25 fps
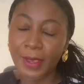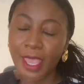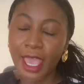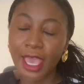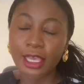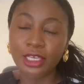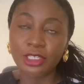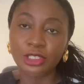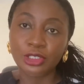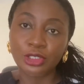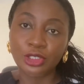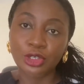
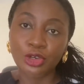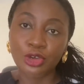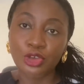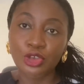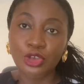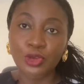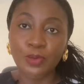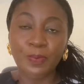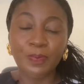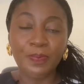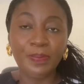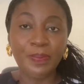So
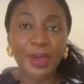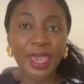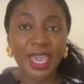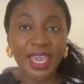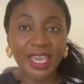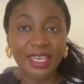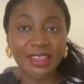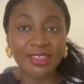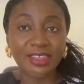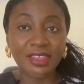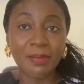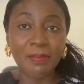you
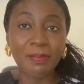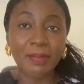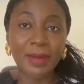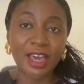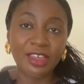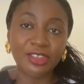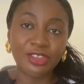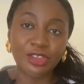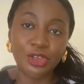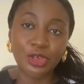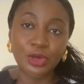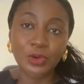pick the
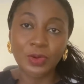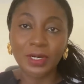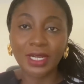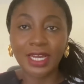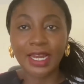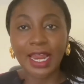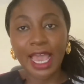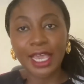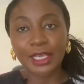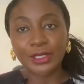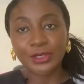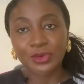month you would
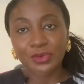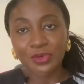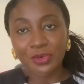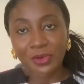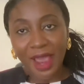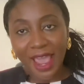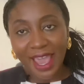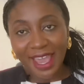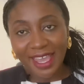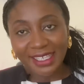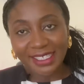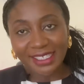like to
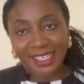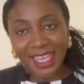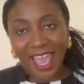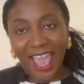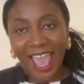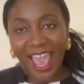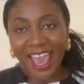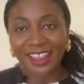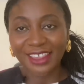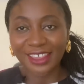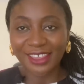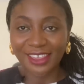write
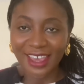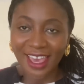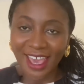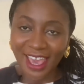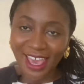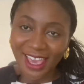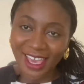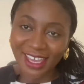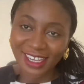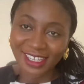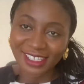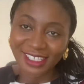and
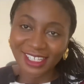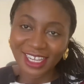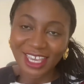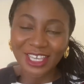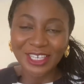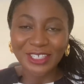then